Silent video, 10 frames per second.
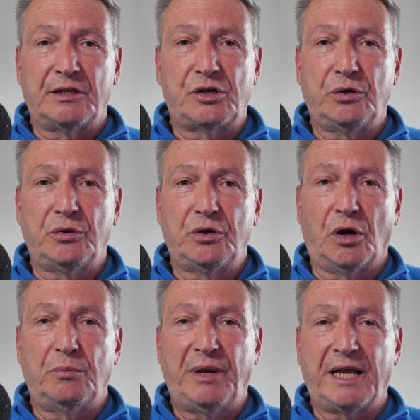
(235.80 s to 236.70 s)
to
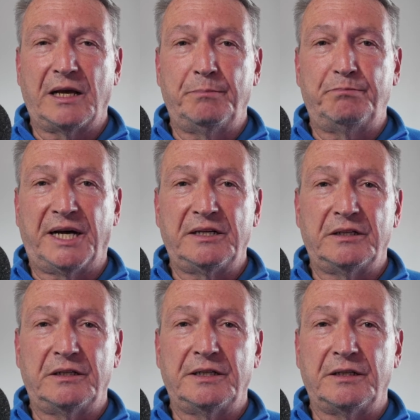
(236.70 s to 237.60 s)
go make a
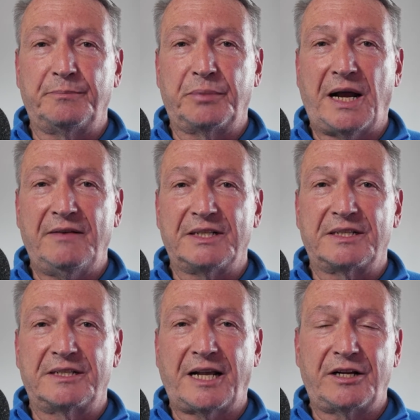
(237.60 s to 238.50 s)
bundle in the private
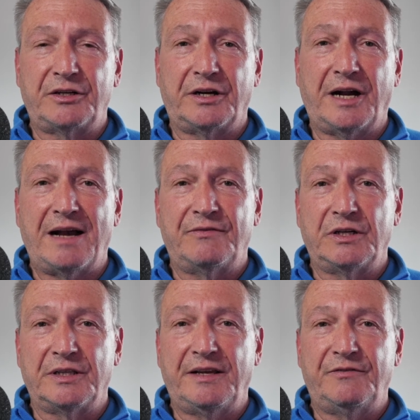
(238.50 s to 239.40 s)
sector
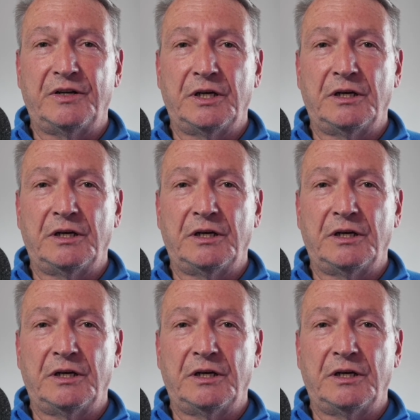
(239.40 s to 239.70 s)
after they've